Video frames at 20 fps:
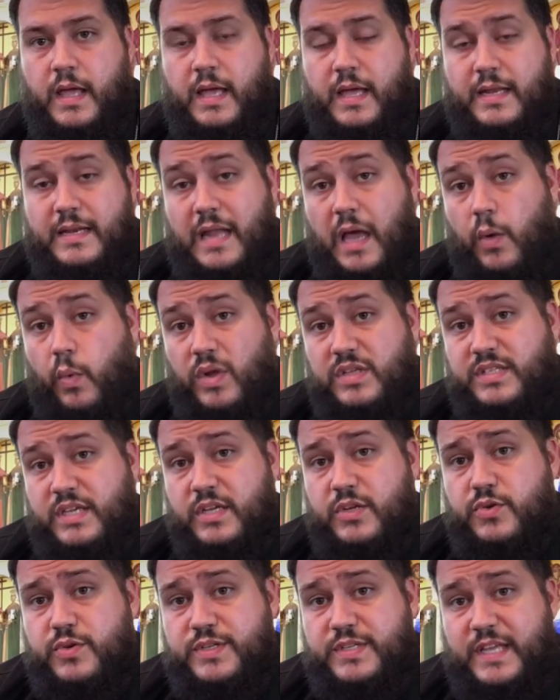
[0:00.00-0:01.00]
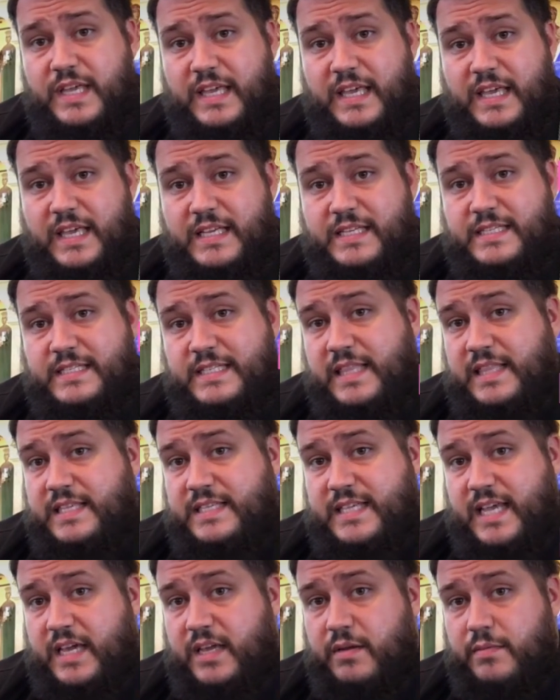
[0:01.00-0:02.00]
Now, what's interesting is that the
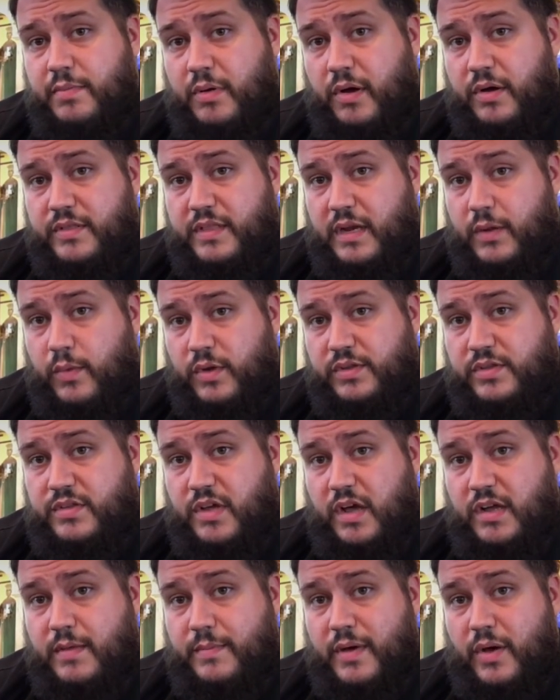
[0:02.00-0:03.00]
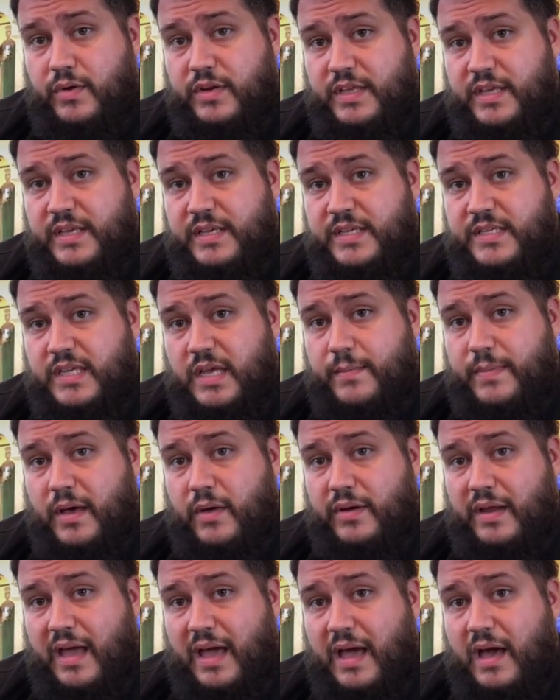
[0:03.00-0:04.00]
second part that I want to talk about is
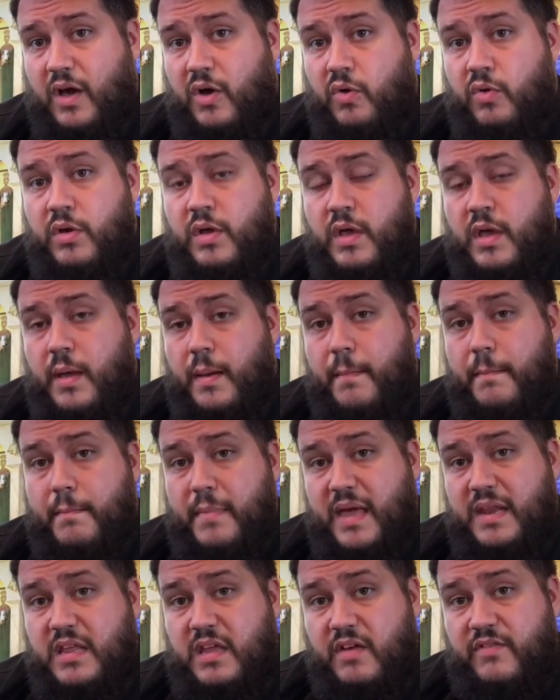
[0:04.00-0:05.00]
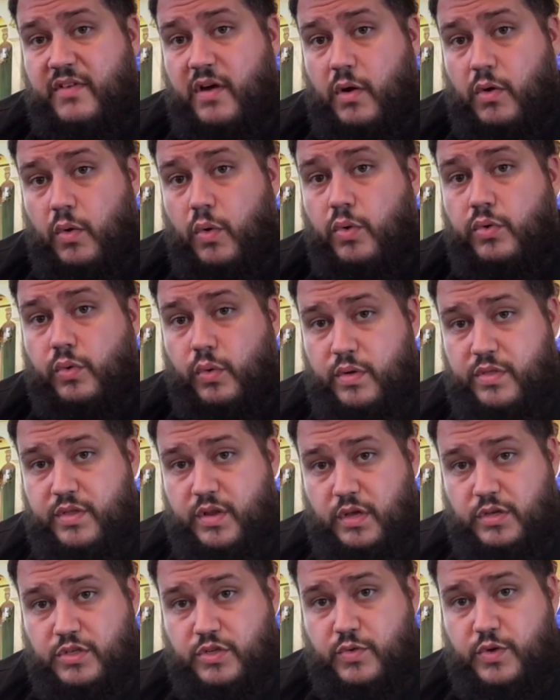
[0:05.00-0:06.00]
about how many of our own
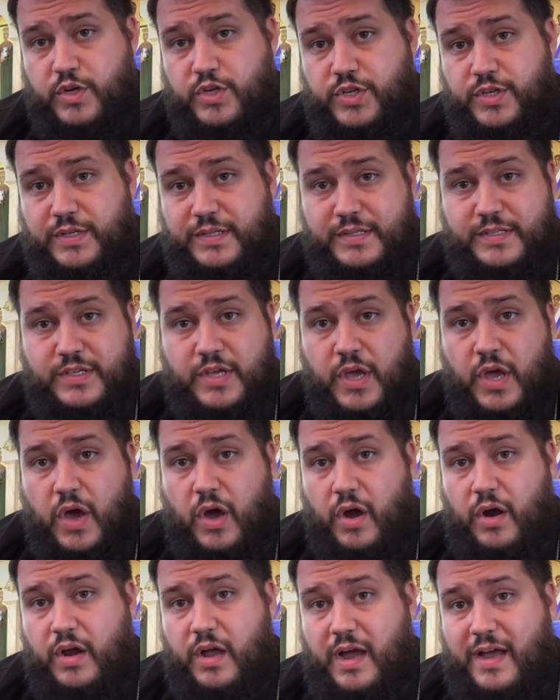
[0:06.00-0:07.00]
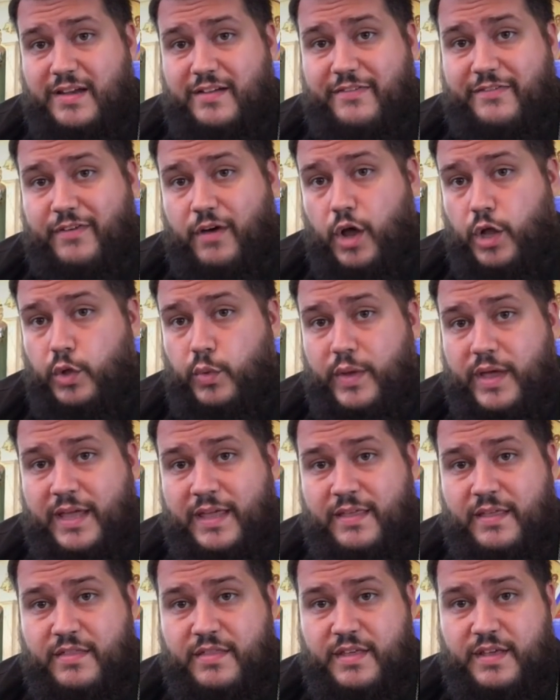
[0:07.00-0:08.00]
Orthodox Christians are kind of
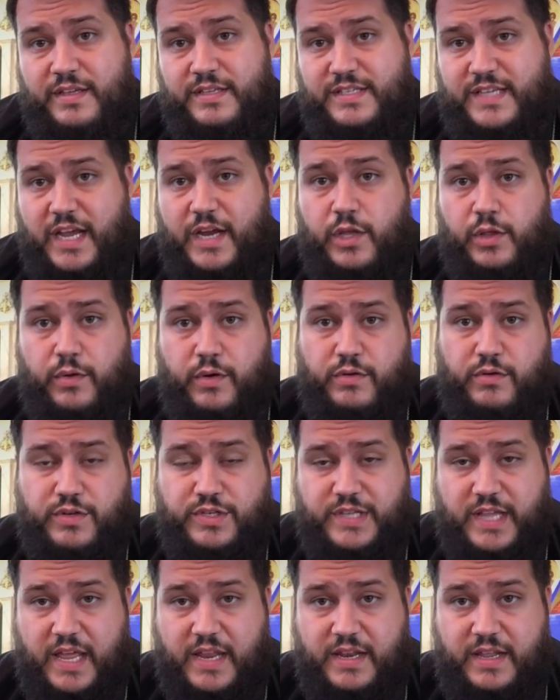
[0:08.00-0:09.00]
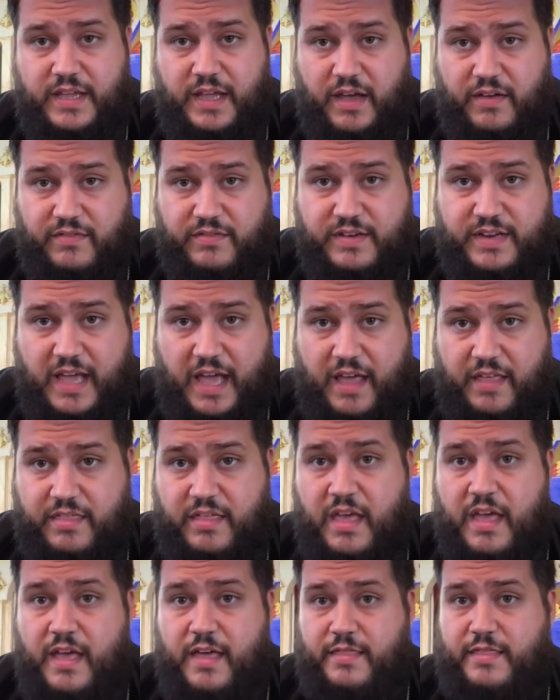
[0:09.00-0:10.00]
following the secular understanding of
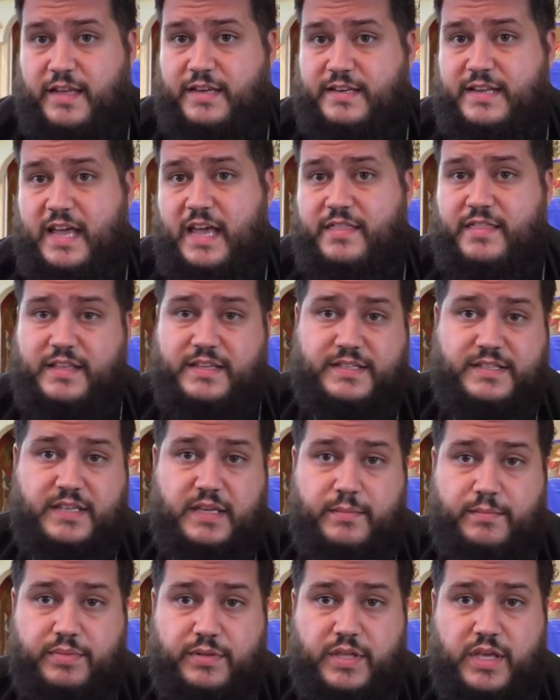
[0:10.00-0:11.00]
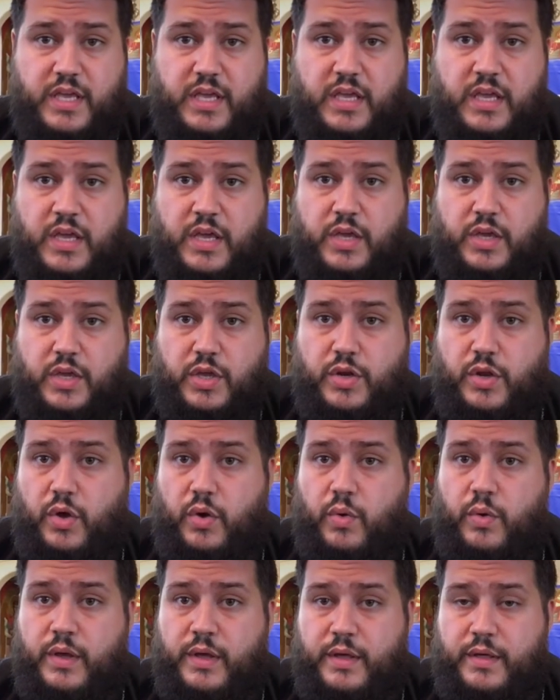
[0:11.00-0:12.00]
death. That death is simply,
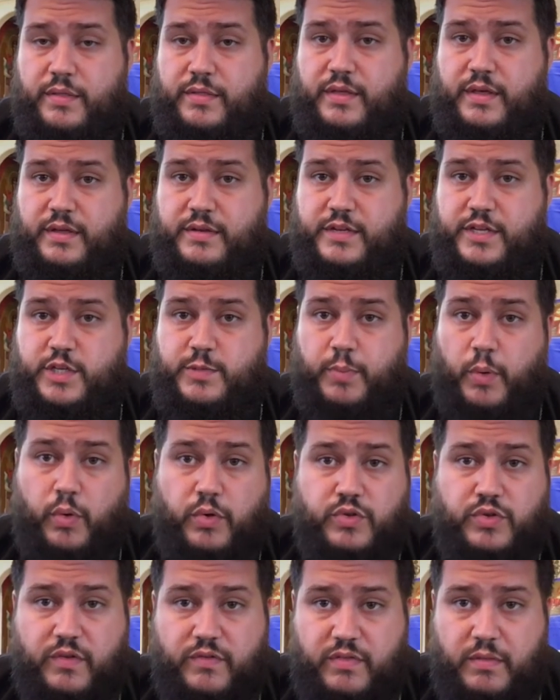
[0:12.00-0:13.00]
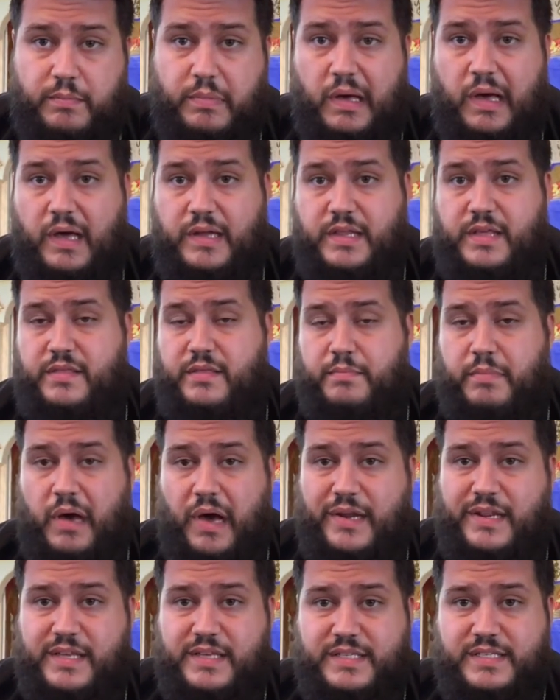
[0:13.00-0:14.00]
the disposal of the
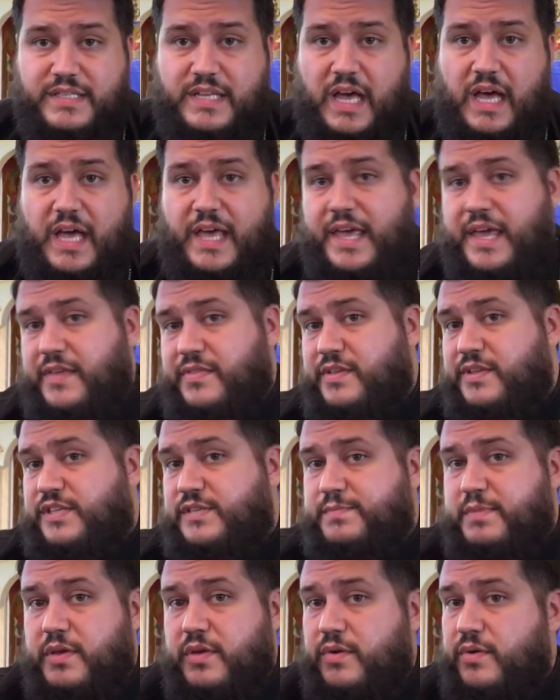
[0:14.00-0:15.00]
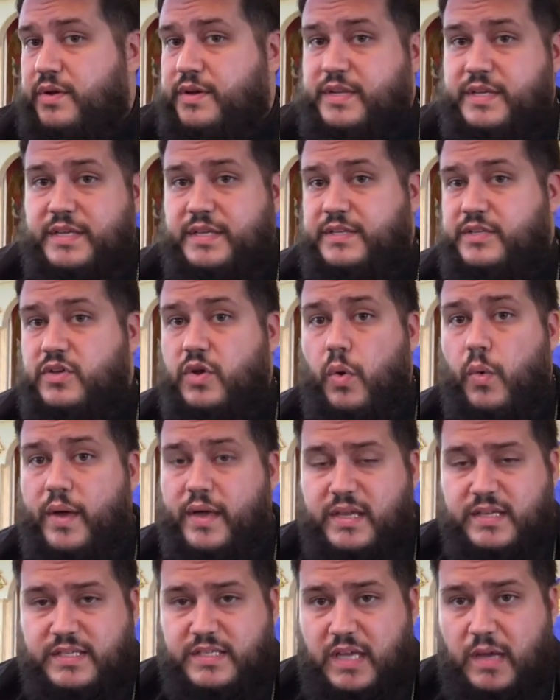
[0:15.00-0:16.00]
body is dying, the spirit is
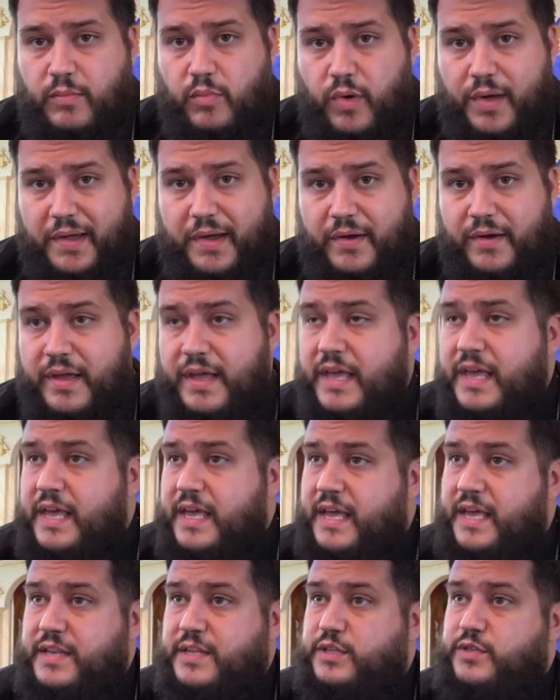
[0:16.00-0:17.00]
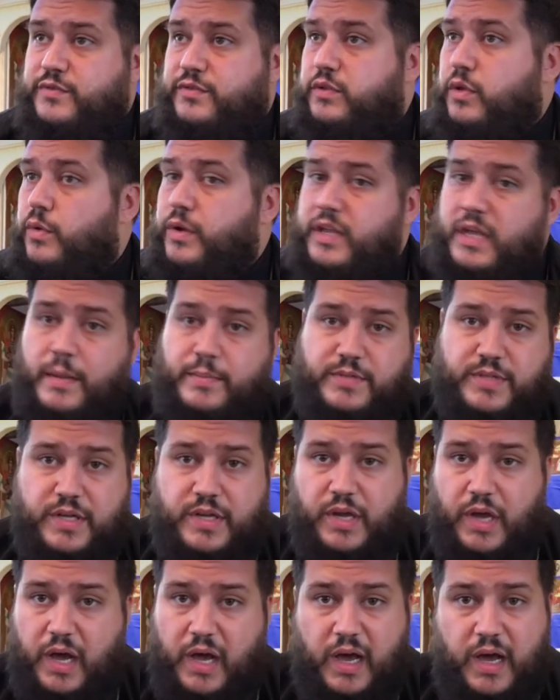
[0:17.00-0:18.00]
going somewhere, it is floating up to
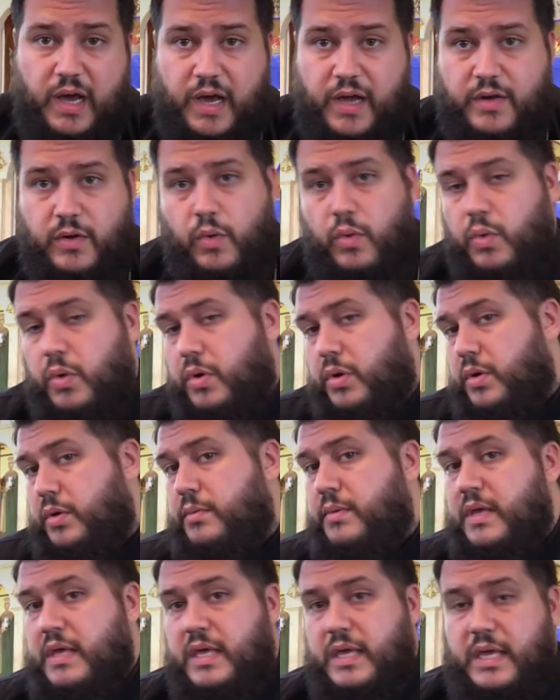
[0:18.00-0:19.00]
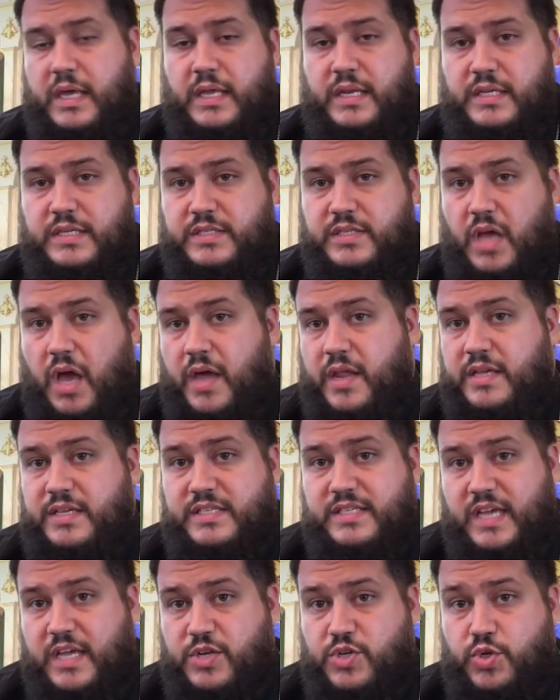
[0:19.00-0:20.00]
God, or it is not
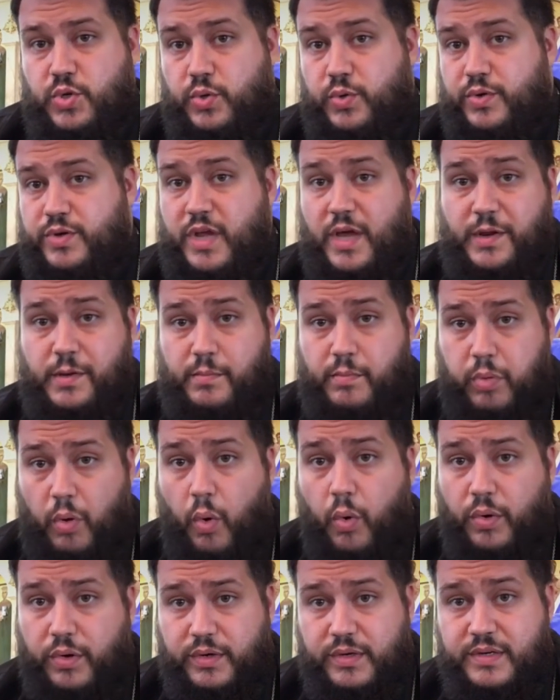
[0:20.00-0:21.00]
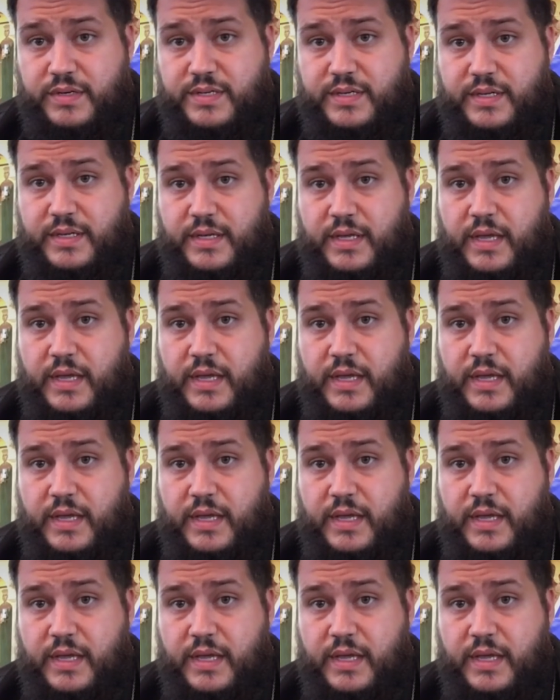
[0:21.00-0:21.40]
essential or not important